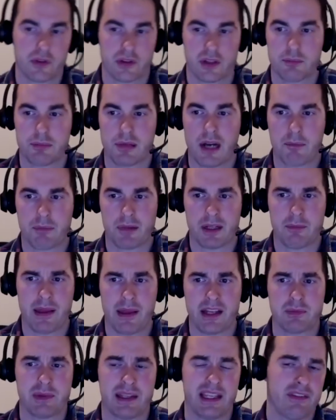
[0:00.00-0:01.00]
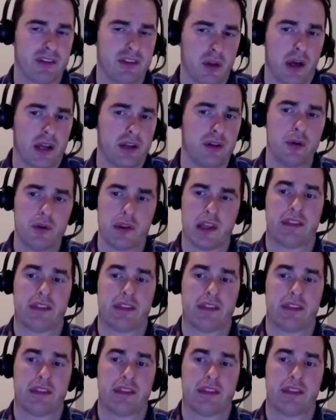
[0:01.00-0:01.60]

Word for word: the property management even though i knew that